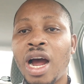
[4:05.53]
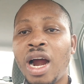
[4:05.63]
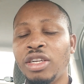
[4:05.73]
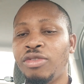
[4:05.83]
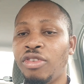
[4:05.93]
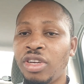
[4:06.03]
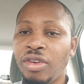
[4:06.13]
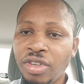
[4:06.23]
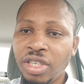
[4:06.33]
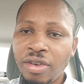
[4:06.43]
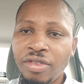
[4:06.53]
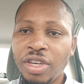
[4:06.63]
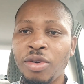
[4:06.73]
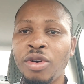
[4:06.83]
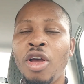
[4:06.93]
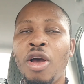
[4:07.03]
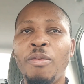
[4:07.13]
has forgiven Davido,